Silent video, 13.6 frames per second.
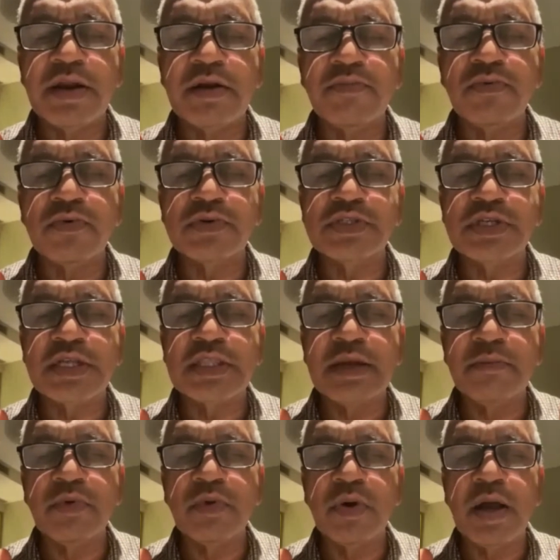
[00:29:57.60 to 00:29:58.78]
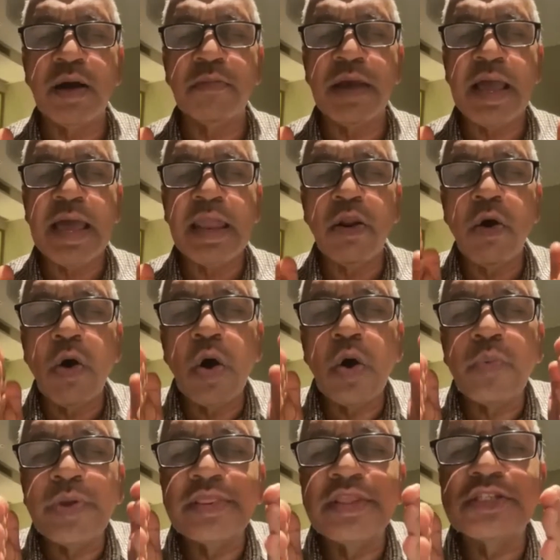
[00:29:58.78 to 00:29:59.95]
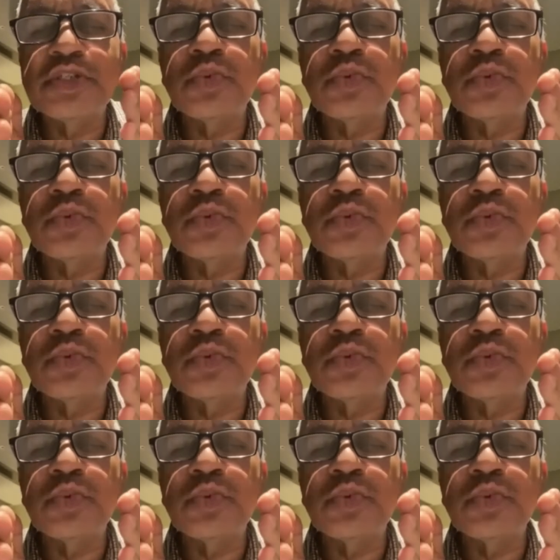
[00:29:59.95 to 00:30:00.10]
are forcing them to come along with this